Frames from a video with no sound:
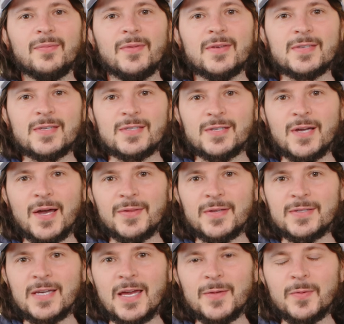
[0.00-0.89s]
this is not
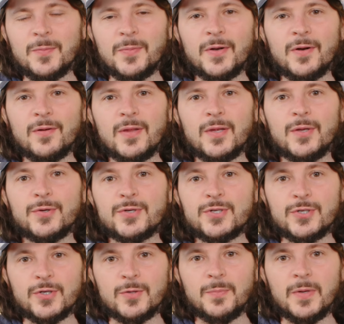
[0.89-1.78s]
the type of beer that you
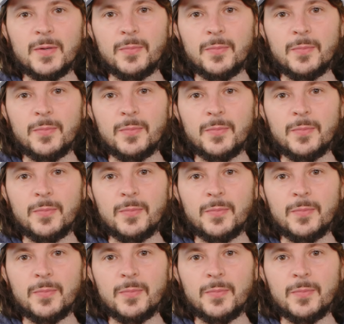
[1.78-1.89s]
should be